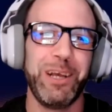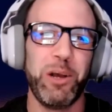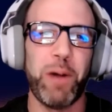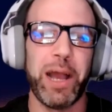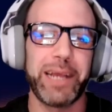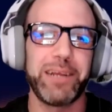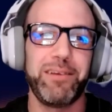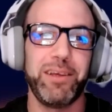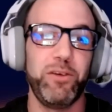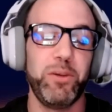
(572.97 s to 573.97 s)
why I
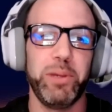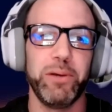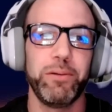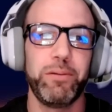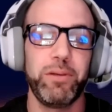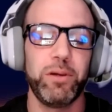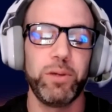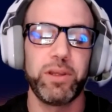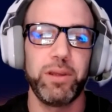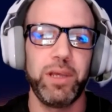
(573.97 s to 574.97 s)
continue to build
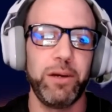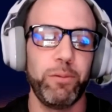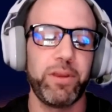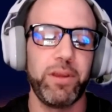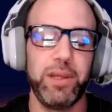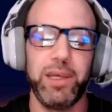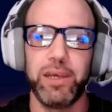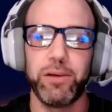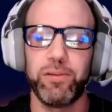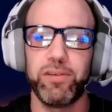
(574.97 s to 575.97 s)
within
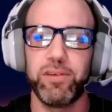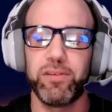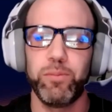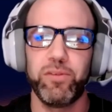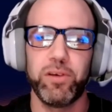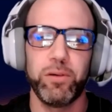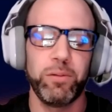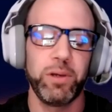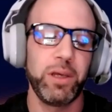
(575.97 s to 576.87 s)
the ecosystem. So